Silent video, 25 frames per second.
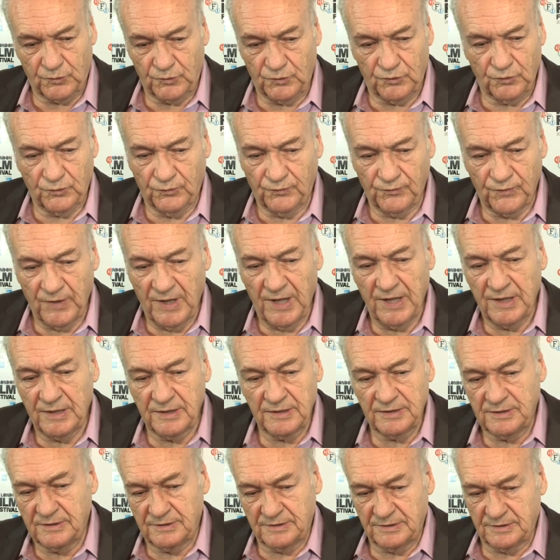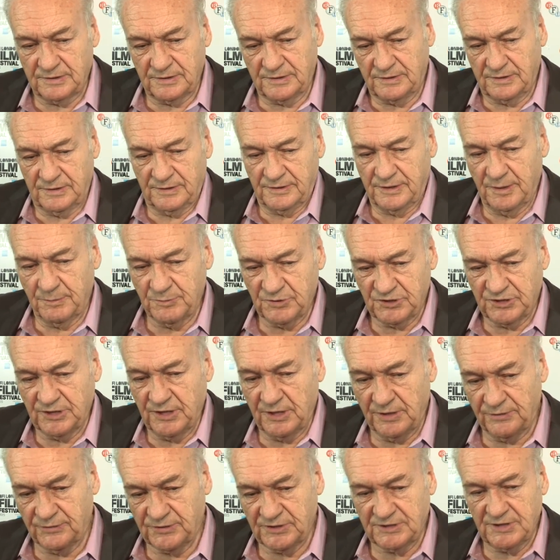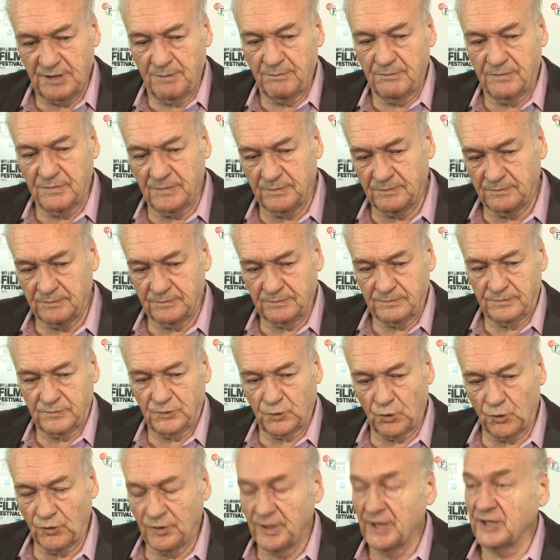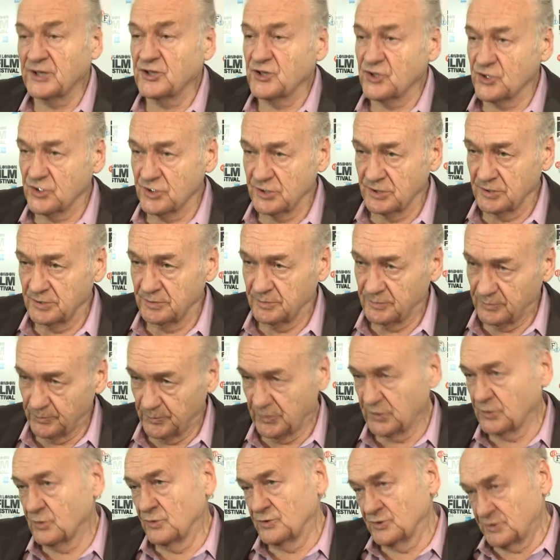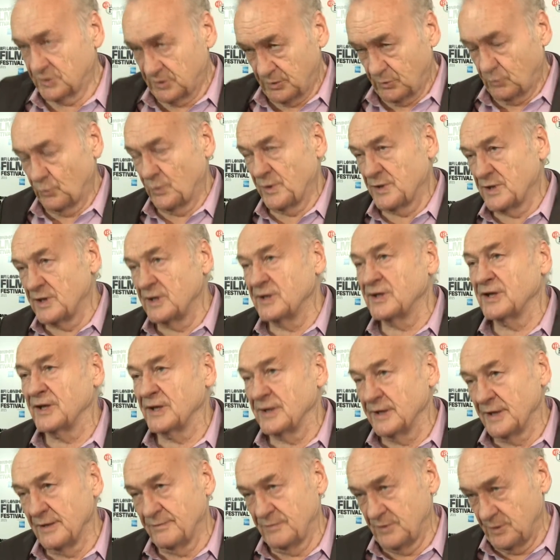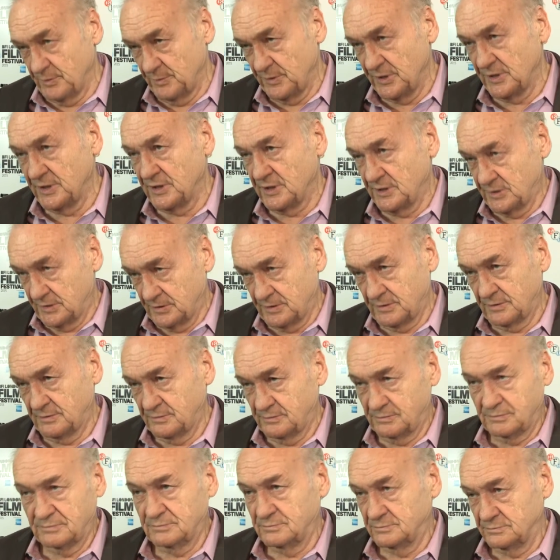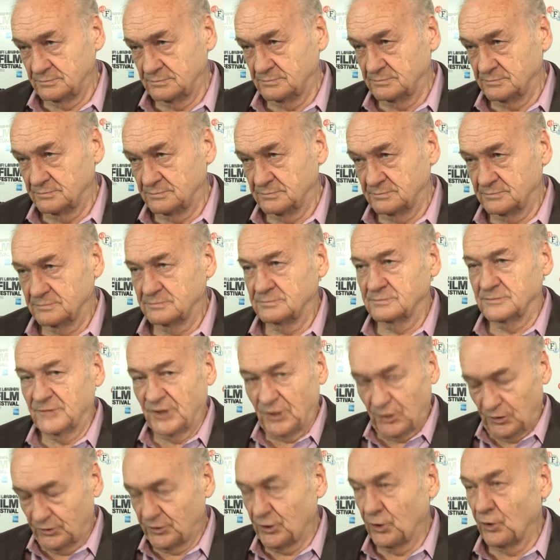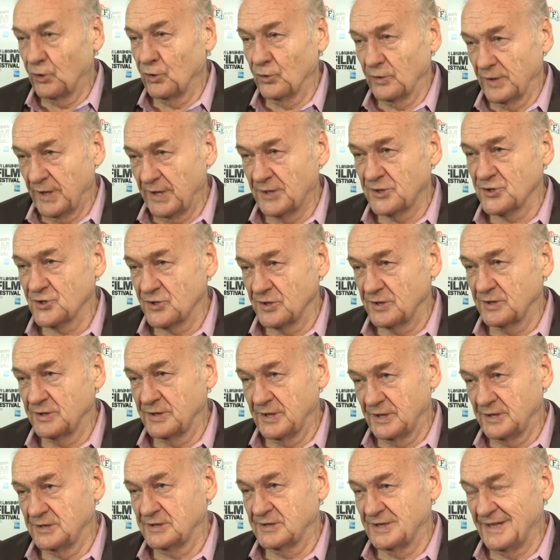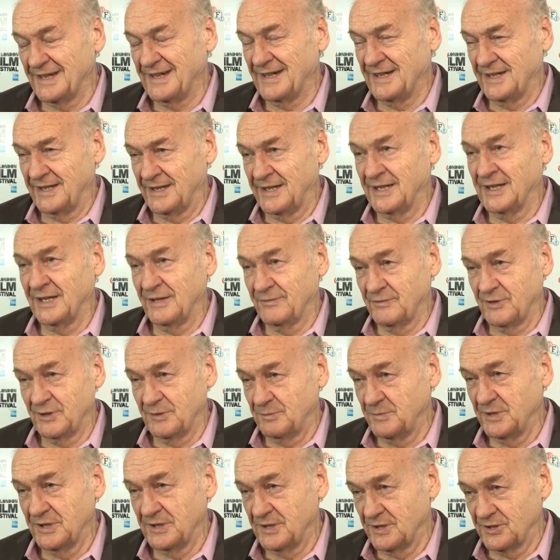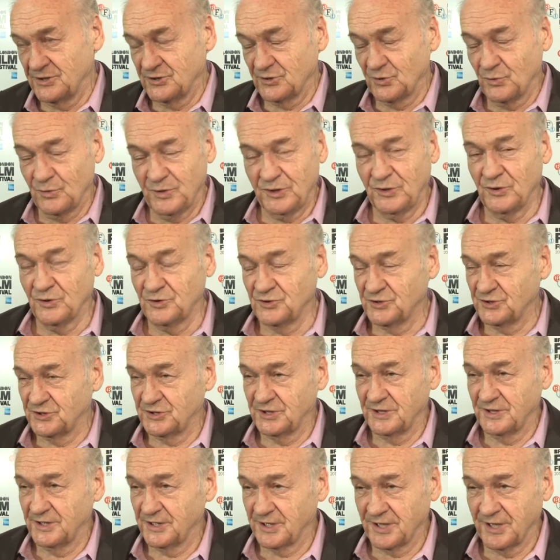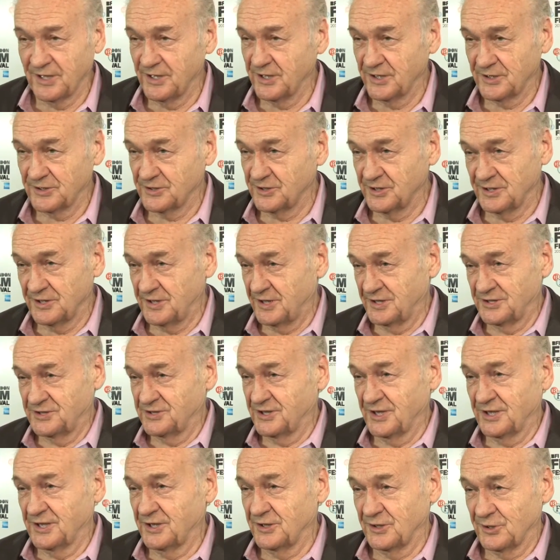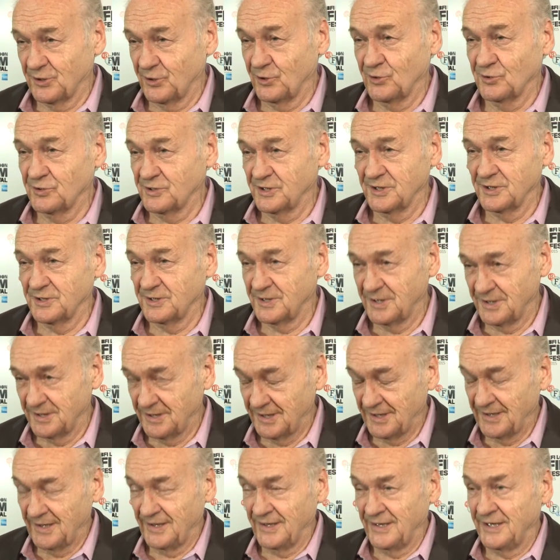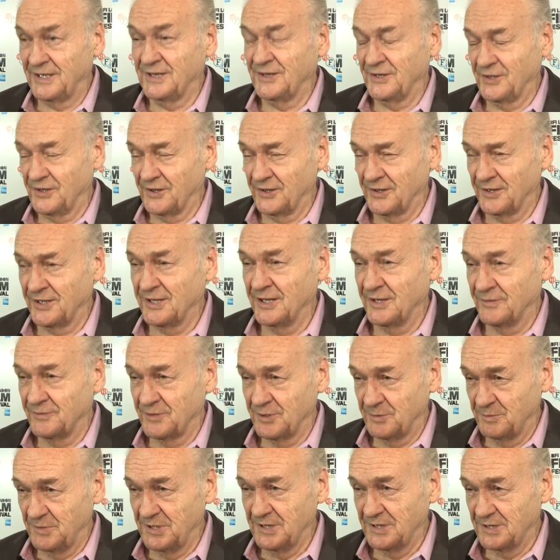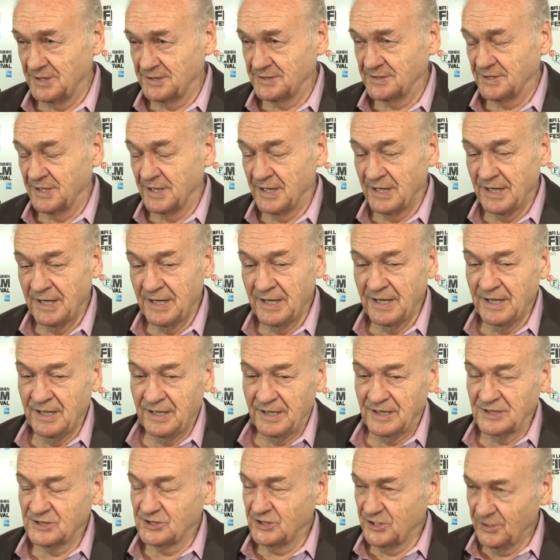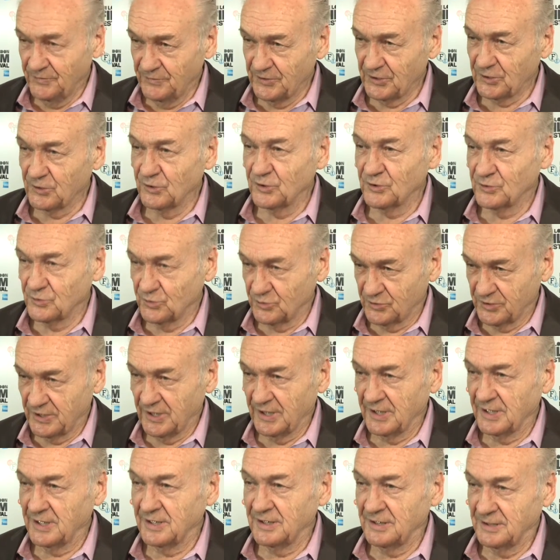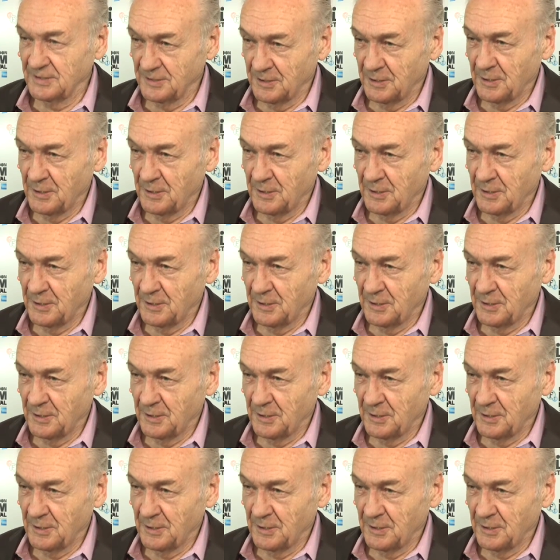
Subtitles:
to find themselves some connection, because within 11 minutes, the whole action takes 11 minutes. So we don't see the character a second longer than 11 minutes. It's difficult to tell